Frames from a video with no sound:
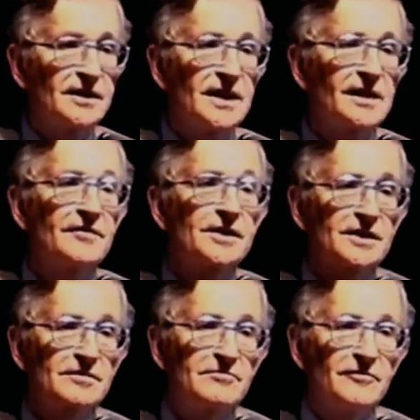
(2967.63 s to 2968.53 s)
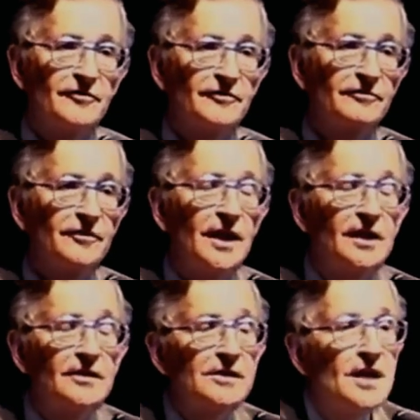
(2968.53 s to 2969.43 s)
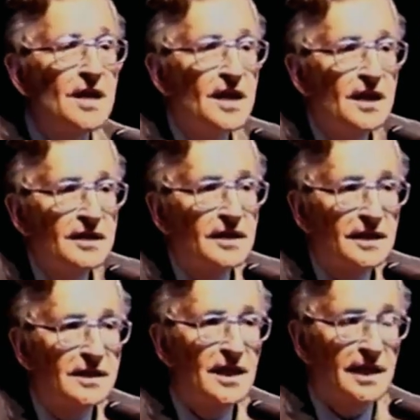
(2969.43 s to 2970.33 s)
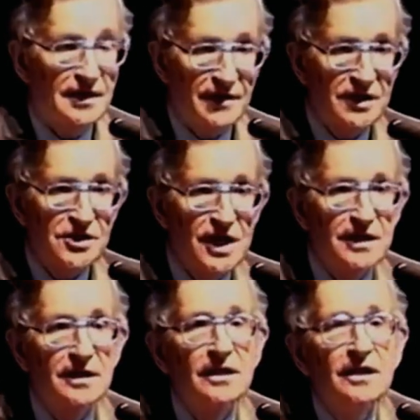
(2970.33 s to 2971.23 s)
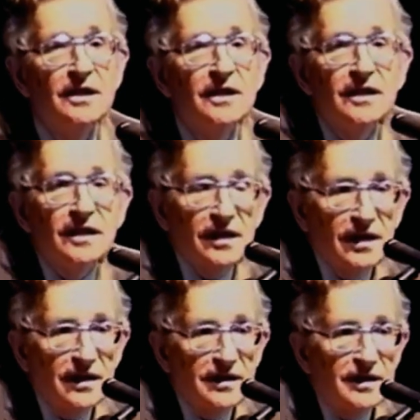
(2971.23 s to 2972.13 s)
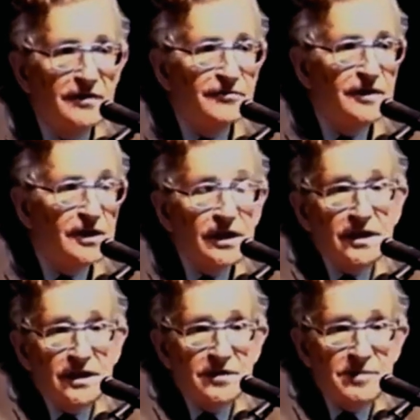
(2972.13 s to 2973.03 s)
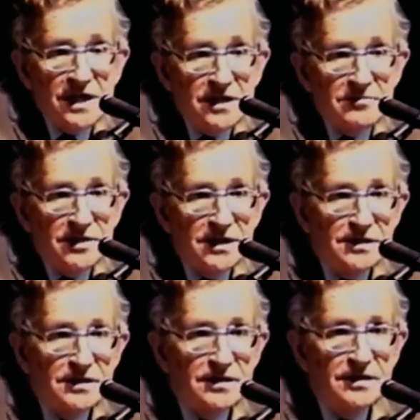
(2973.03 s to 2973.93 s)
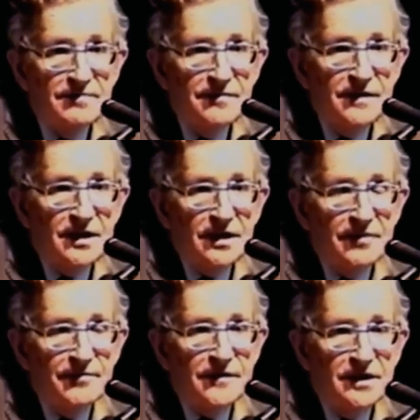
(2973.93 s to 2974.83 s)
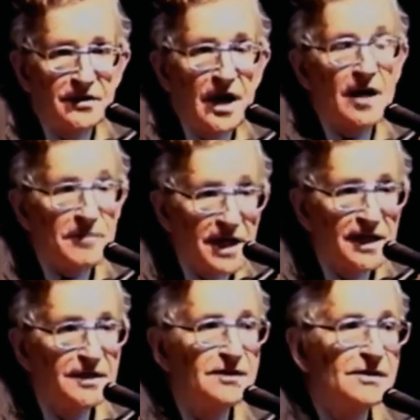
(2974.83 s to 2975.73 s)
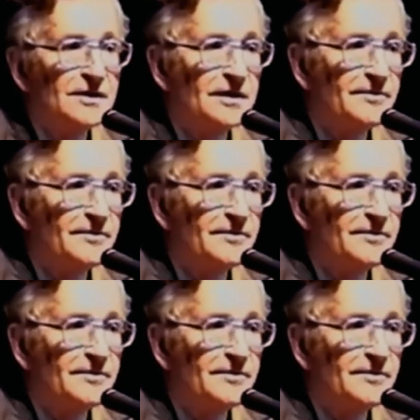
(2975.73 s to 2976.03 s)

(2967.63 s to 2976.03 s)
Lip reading: television follows. They kind of give an agenda. If we look at the opinion pieces, you know, op-eds,